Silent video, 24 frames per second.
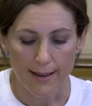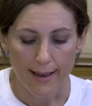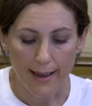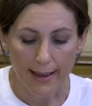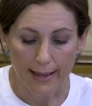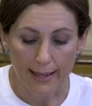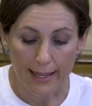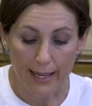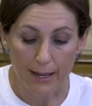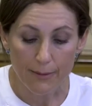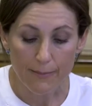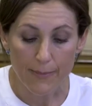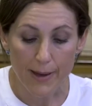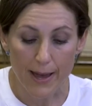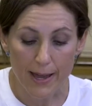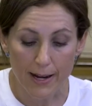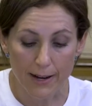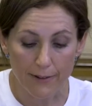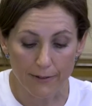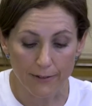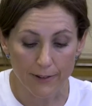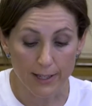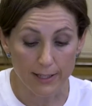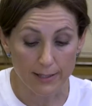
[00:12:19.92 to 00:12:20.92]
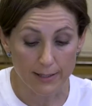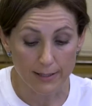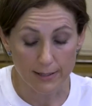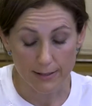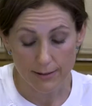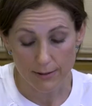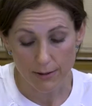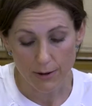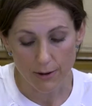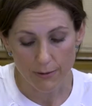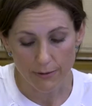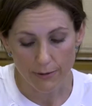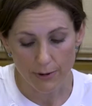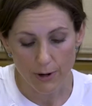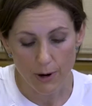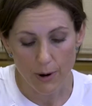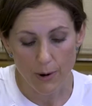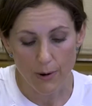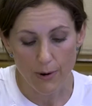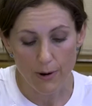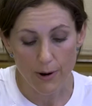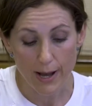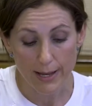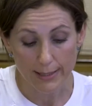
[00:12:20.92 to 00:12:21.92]
A key benefit of
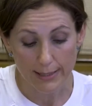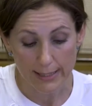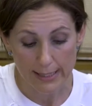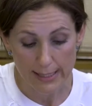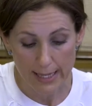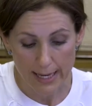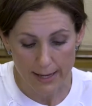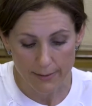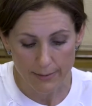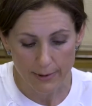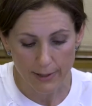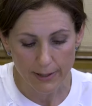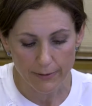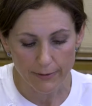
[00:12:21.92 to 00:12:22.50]
low and stable